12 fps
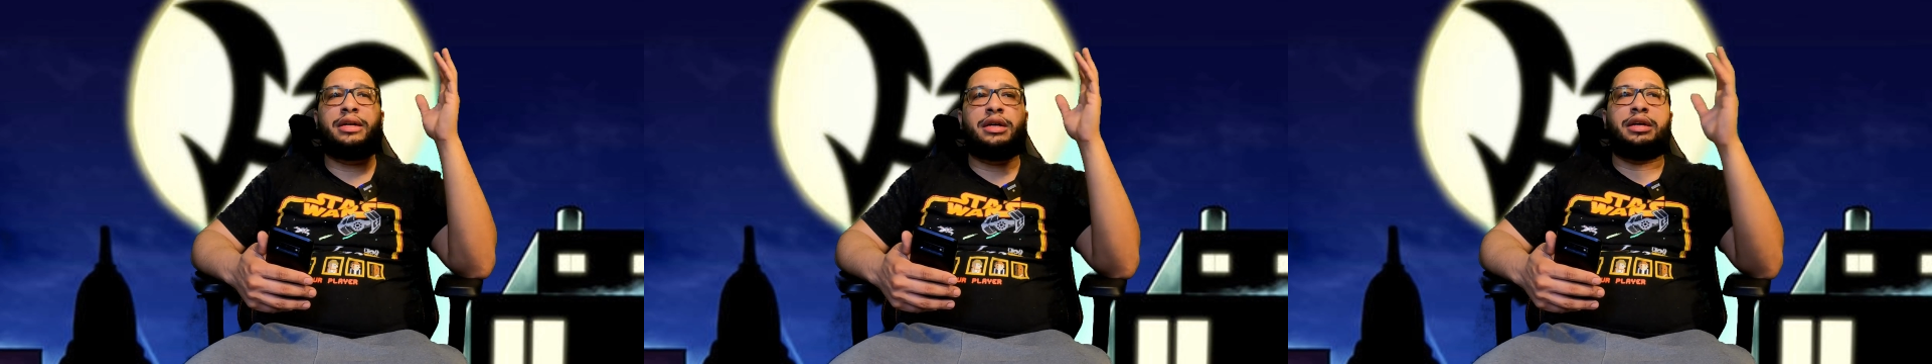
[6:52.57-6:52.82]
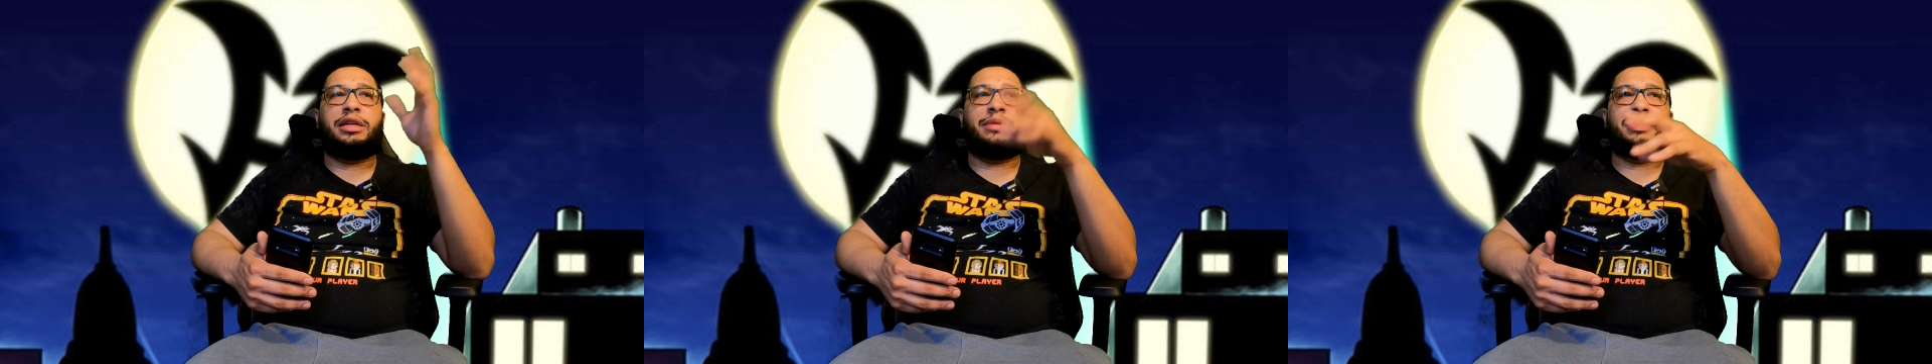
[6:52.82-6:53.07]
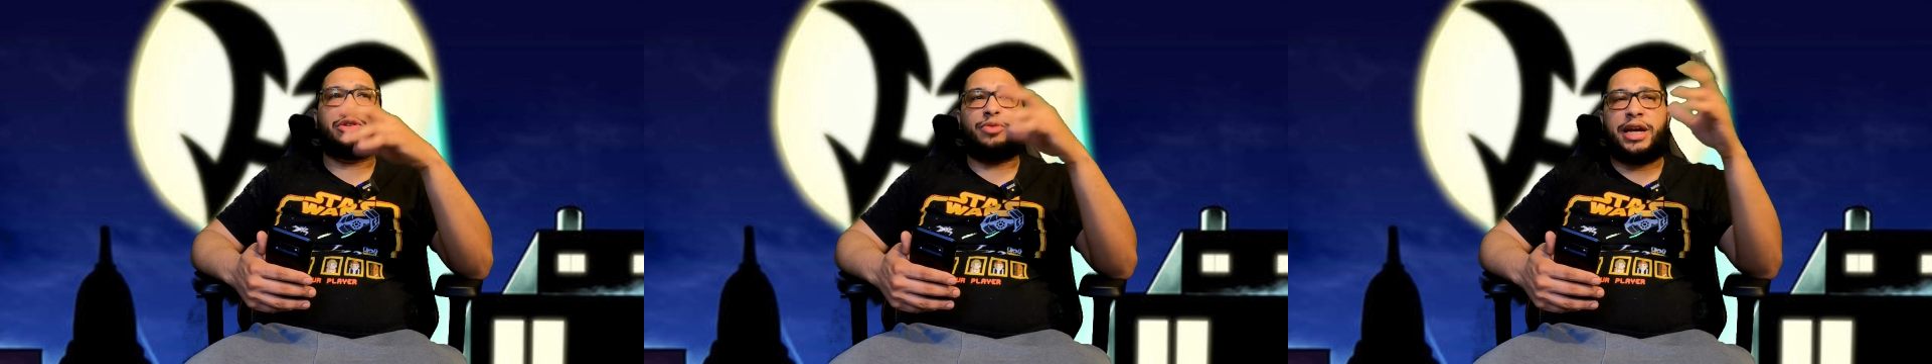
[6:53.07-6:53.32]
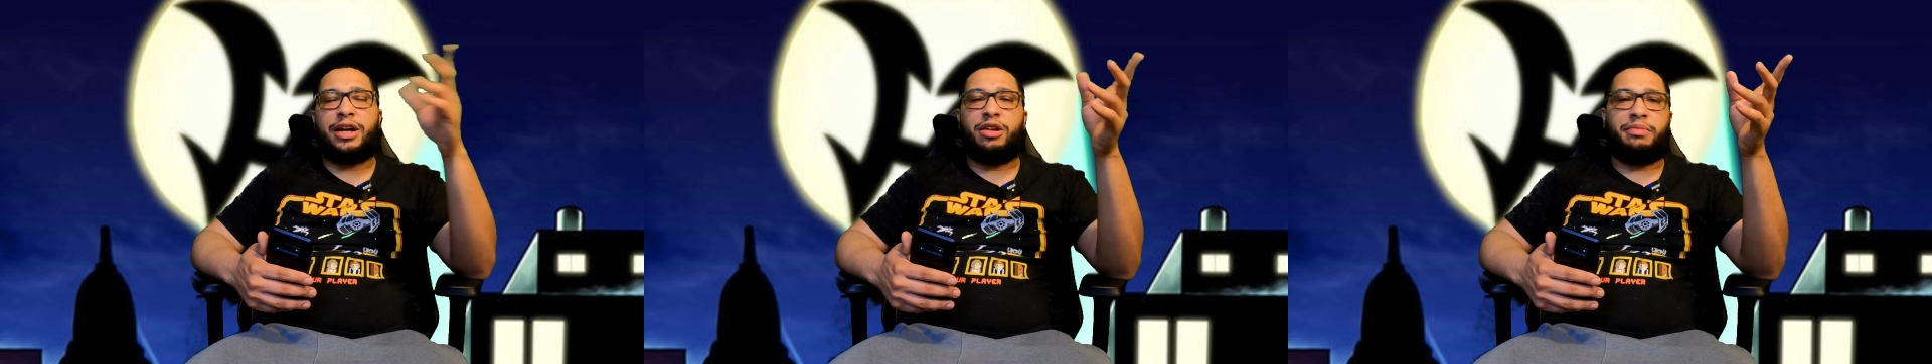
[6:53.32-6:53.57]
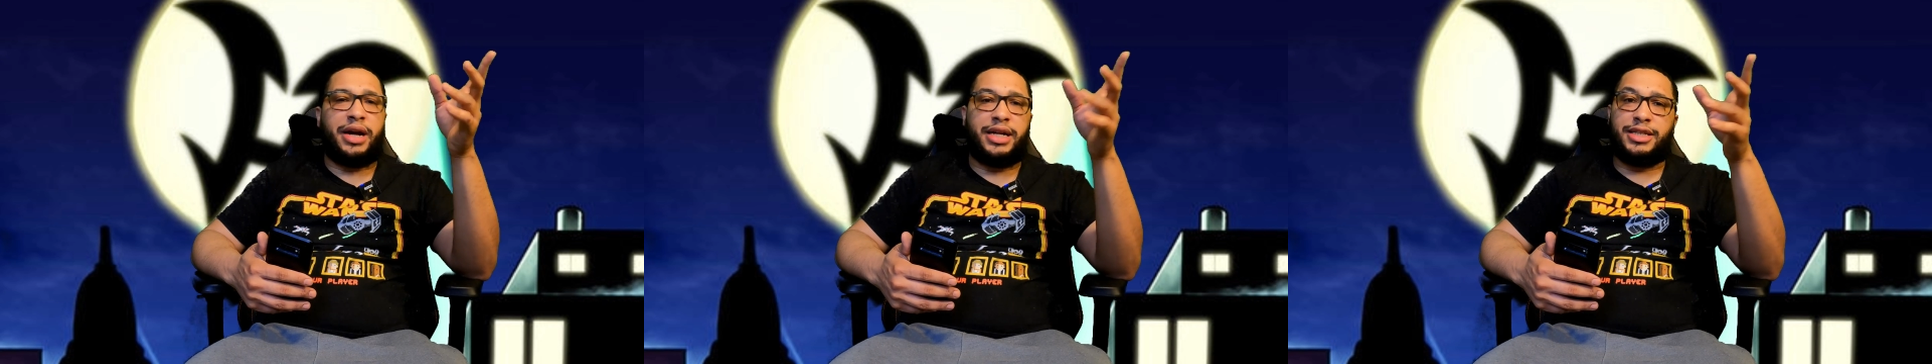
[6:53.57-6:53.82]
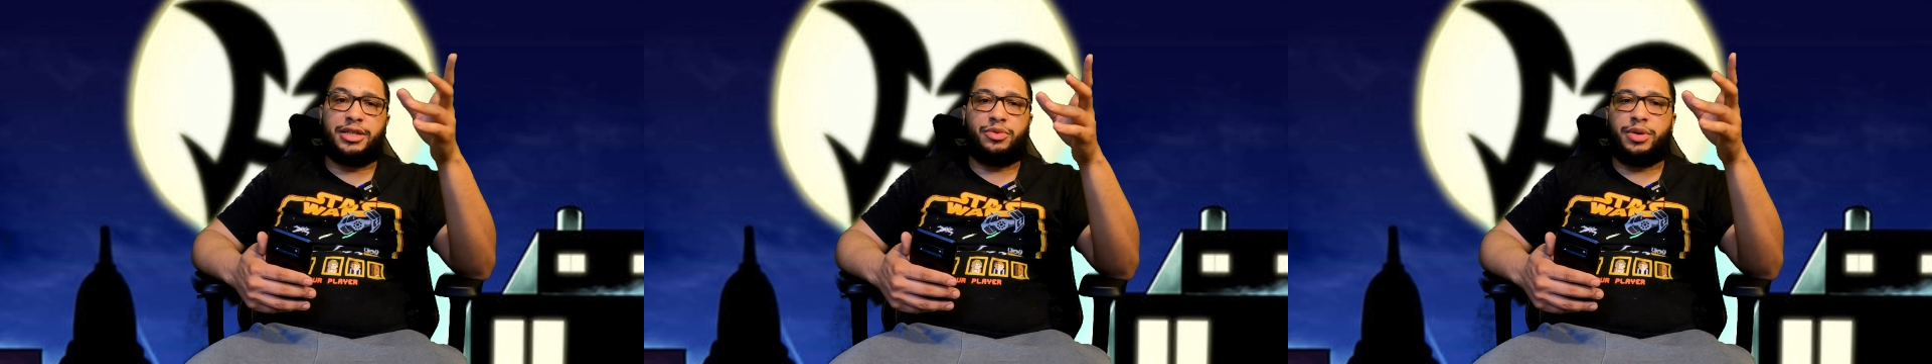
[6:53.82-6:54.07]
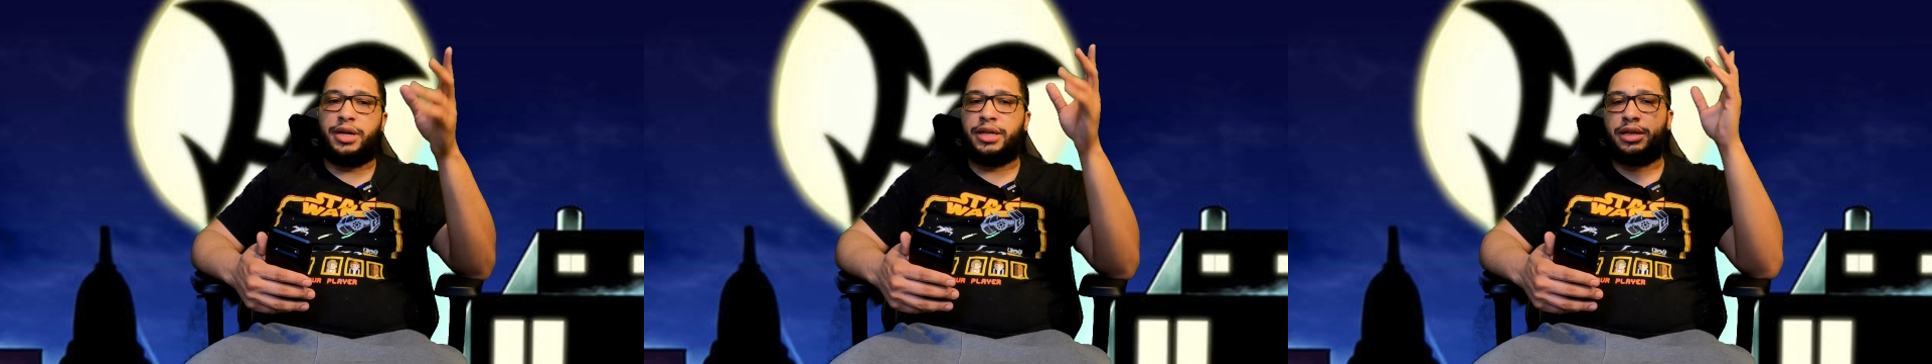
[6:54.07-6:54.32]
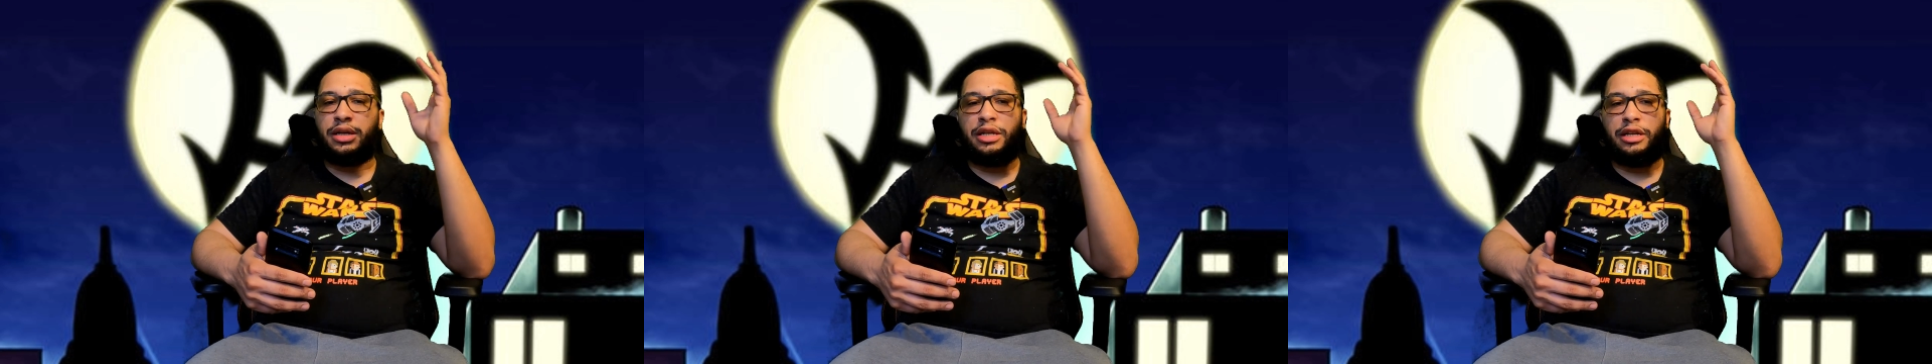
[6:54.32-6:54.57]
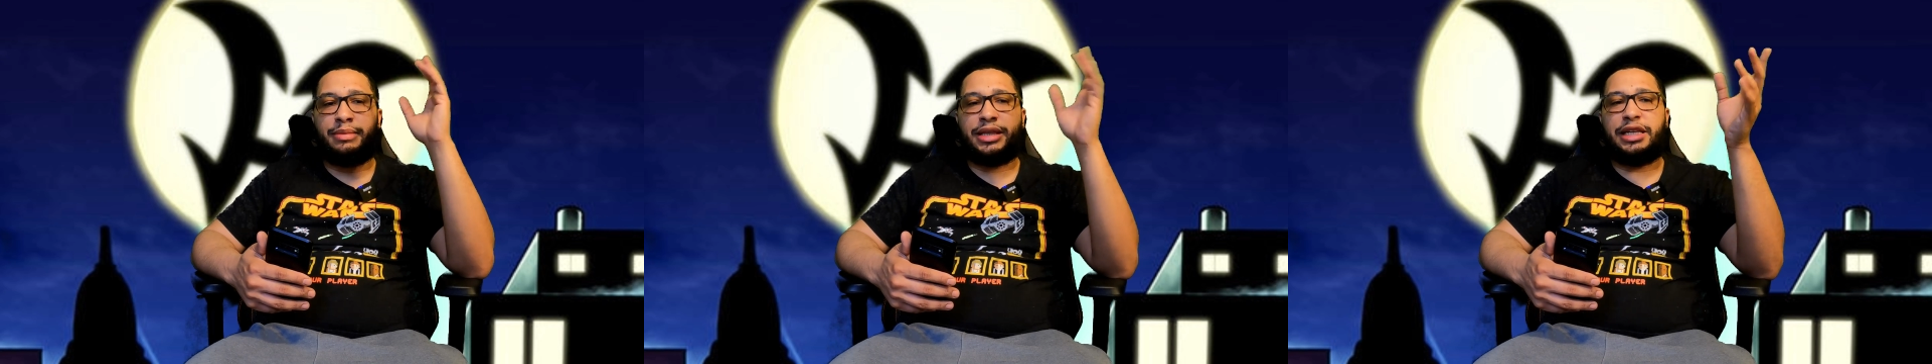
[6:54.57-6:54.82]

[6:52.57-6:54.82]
Limit the Rite of Aramesir to one. Limit